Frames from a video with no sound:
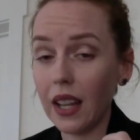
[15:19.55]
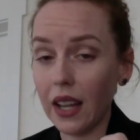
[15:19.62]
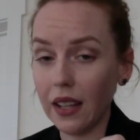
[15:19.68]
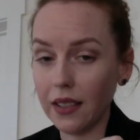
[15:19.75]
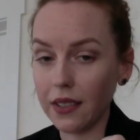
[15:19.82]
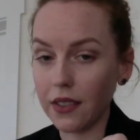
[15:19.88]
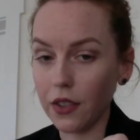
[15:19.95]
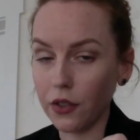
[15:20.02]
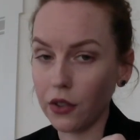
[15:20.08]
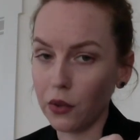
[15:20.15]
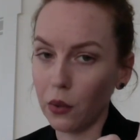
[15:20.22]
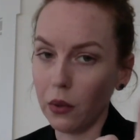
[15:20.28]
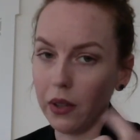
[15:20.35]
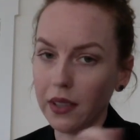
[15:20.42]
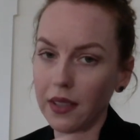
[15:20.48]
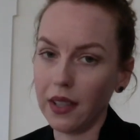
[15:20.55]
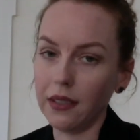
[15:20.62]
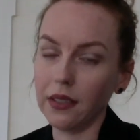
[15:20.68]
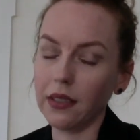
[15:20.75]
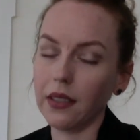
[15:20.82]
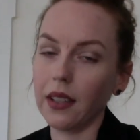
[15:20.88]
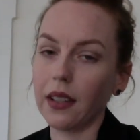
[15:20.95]
And it's the
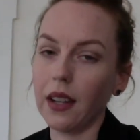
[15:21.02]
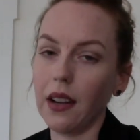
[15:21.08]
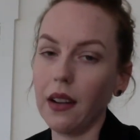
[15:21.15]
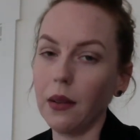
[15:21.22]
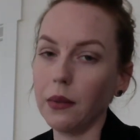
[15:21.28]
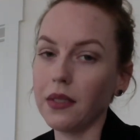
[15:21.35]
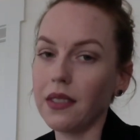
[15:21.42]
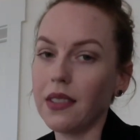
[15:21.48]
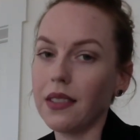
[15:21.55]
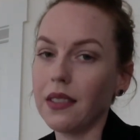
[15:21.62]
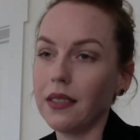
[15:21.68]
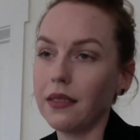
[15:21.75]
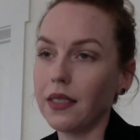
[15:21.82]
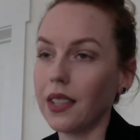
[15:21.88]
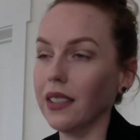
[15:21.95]
storyteller that counts